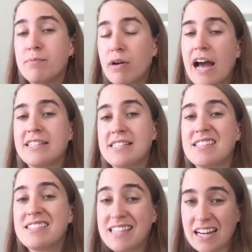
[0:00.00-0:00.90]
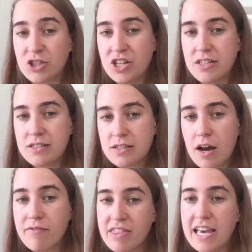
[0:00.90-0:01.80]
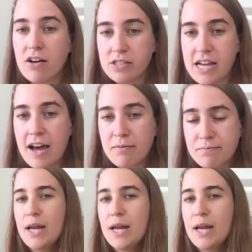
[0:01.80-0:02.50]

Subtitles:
practice sections of the LSAT.